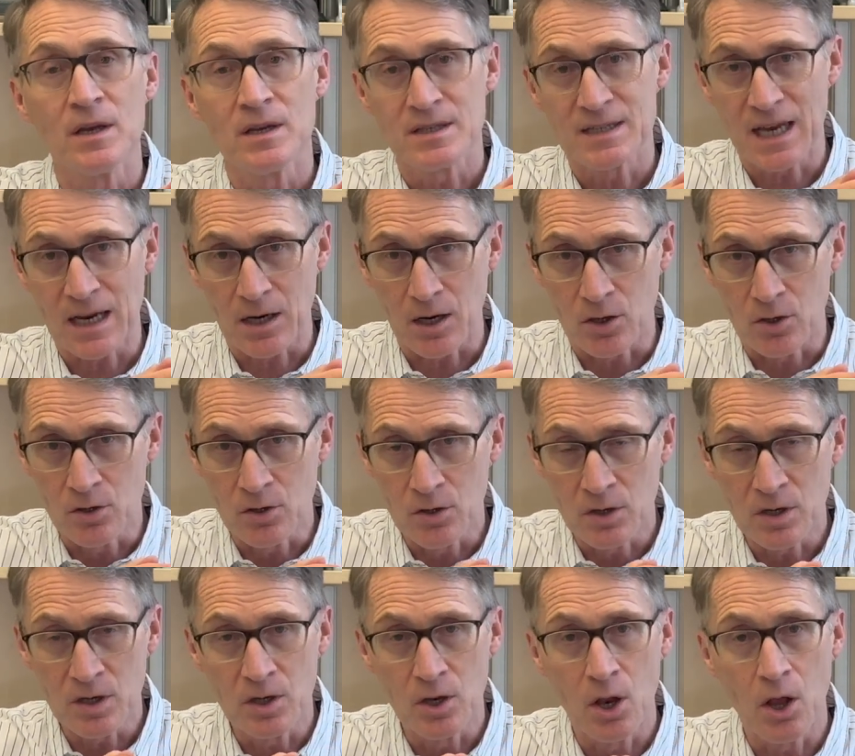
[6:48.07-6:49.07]
take a
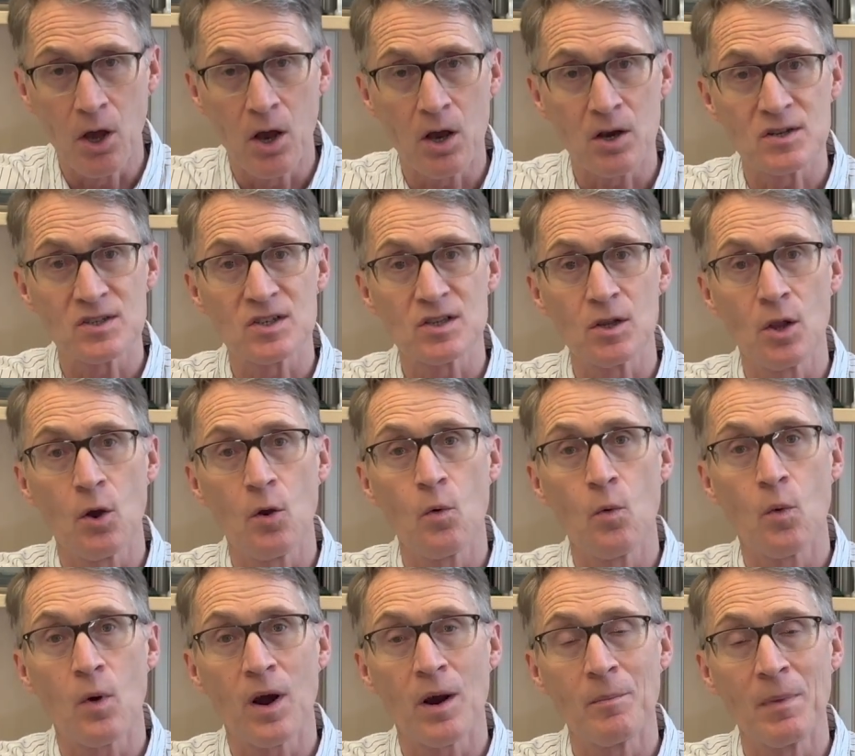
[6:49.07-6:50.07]
good, long, slow
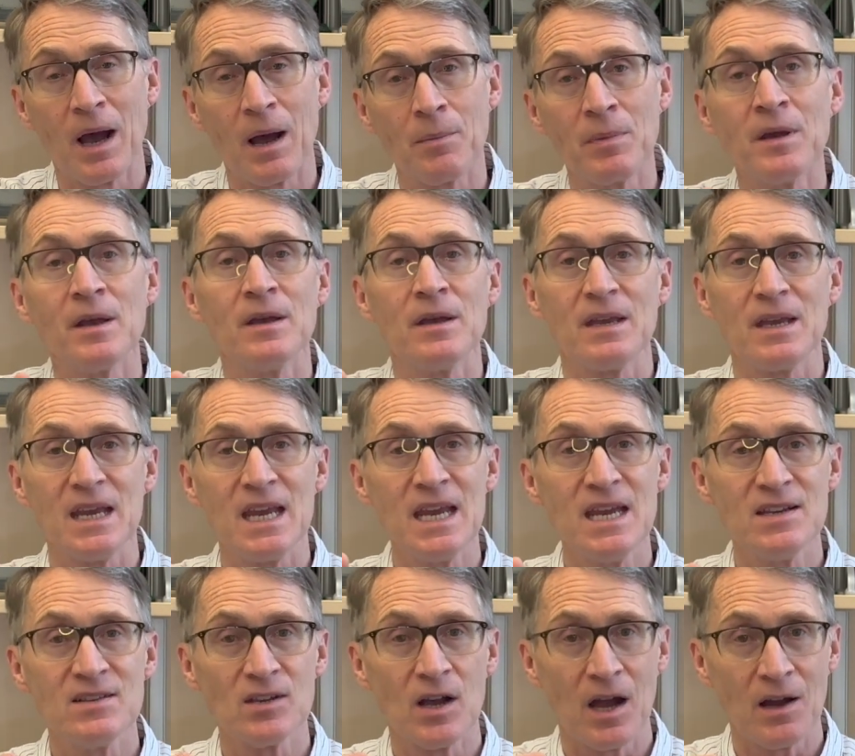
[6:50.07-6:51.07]
warm-up,
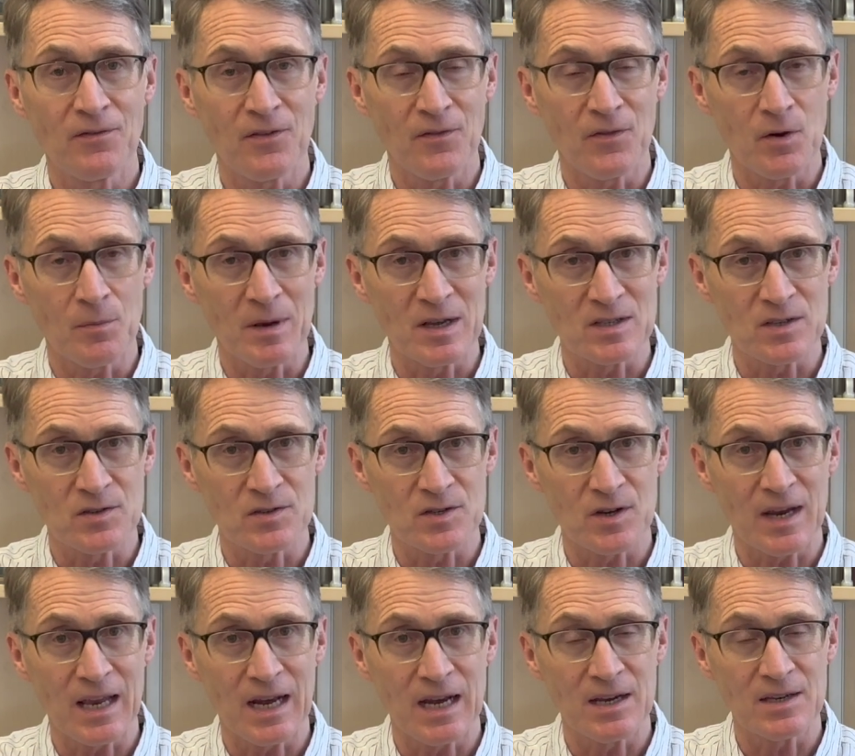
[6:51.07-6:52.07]
ease off if your muscles are
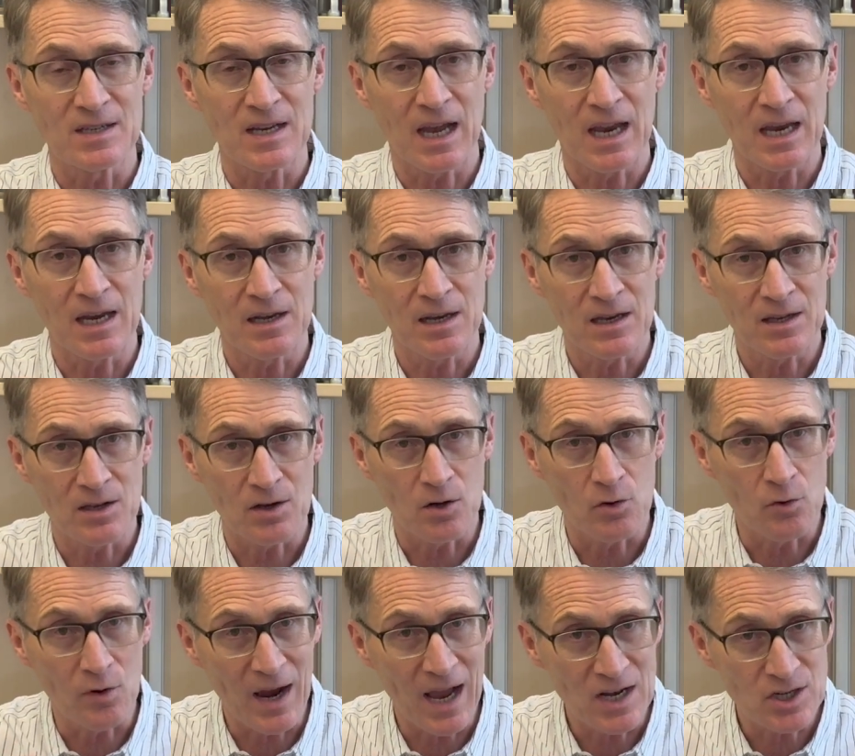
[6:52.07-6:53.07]
getting tight, and then
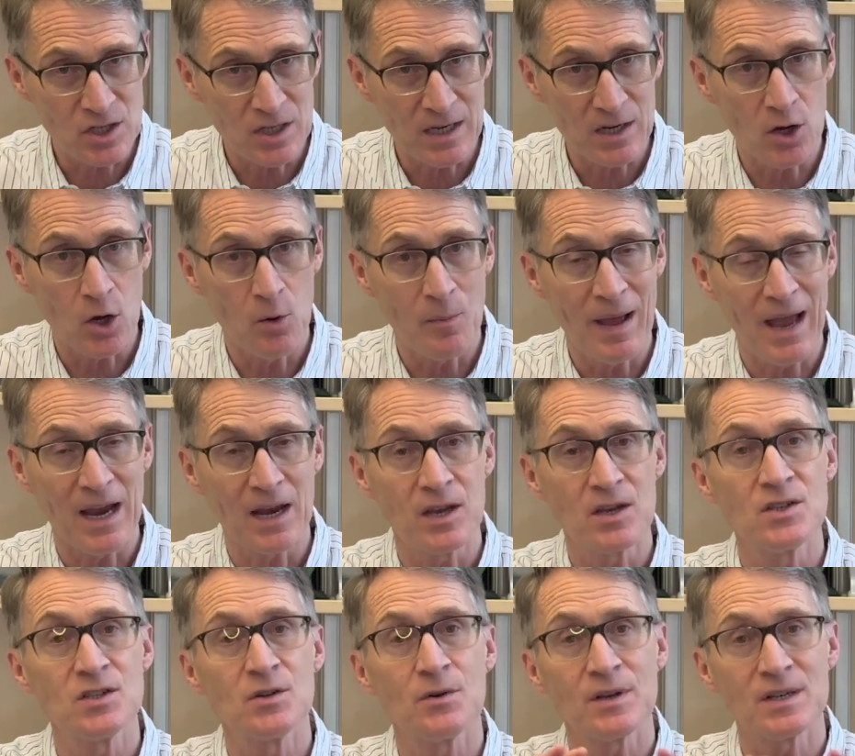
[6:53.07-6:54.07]
gradually go back
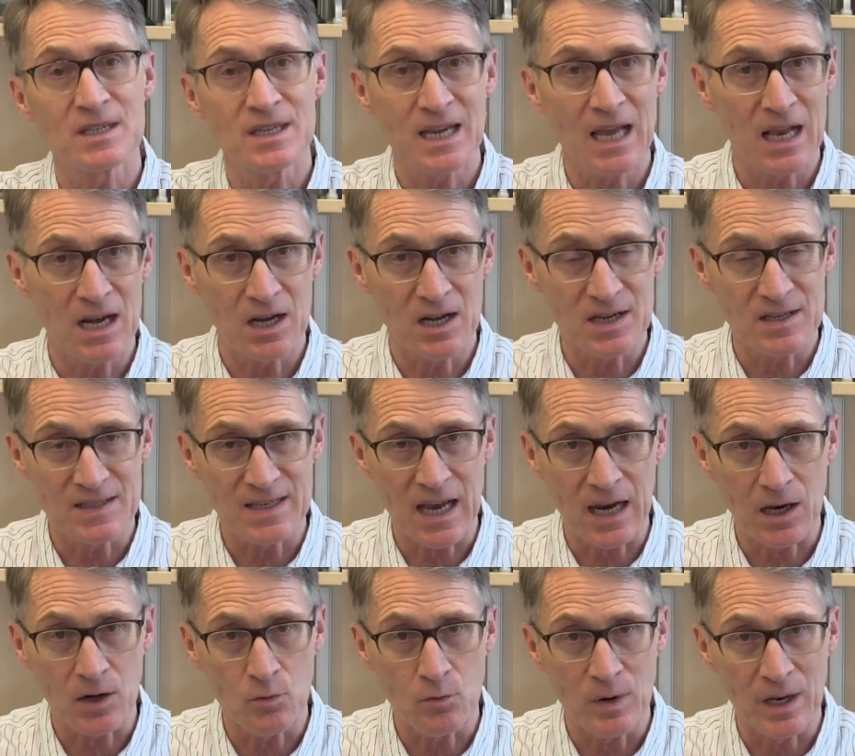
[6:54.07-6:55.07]
into it to get into
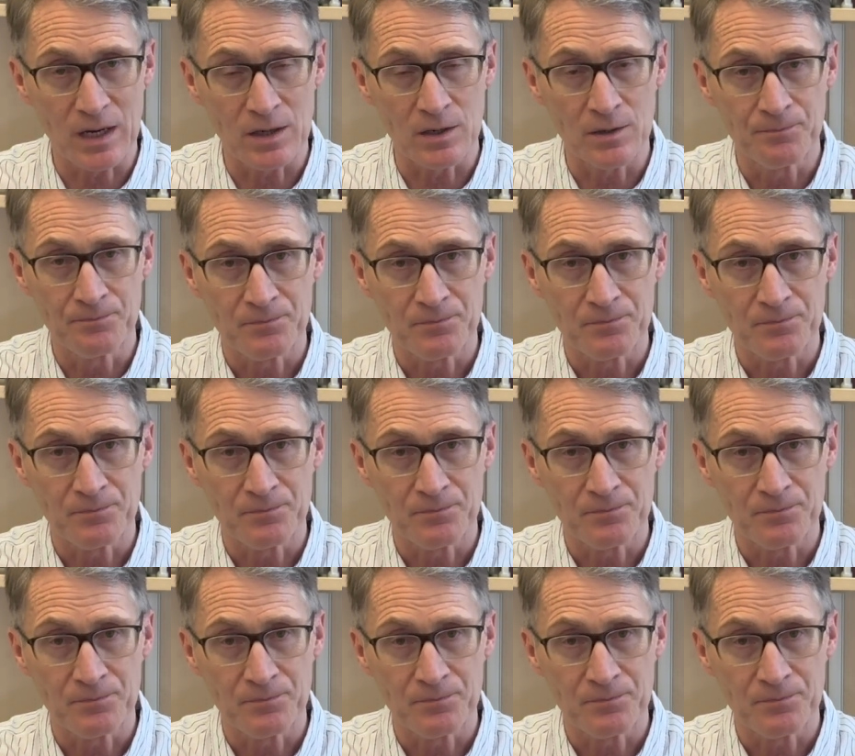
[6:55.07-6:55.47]
second wind.